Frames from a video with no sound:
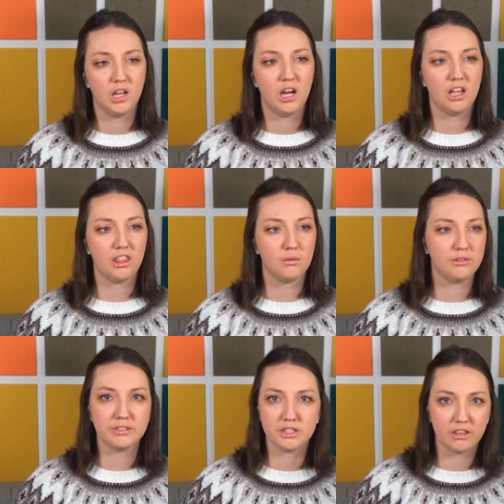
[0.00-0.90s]
I thought we
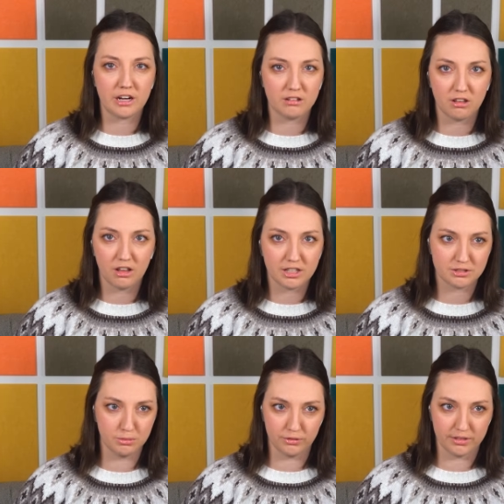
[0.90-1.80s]
figured that out in the
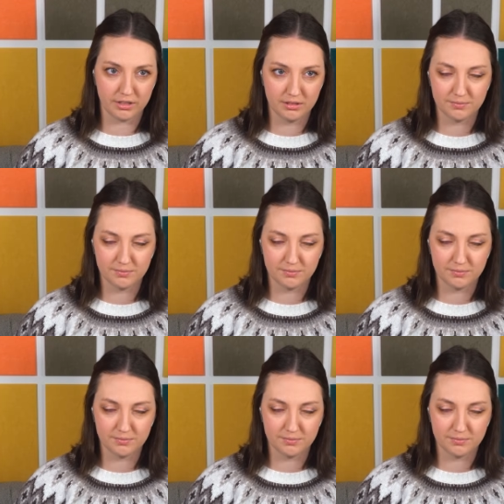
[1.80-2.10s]
last movie.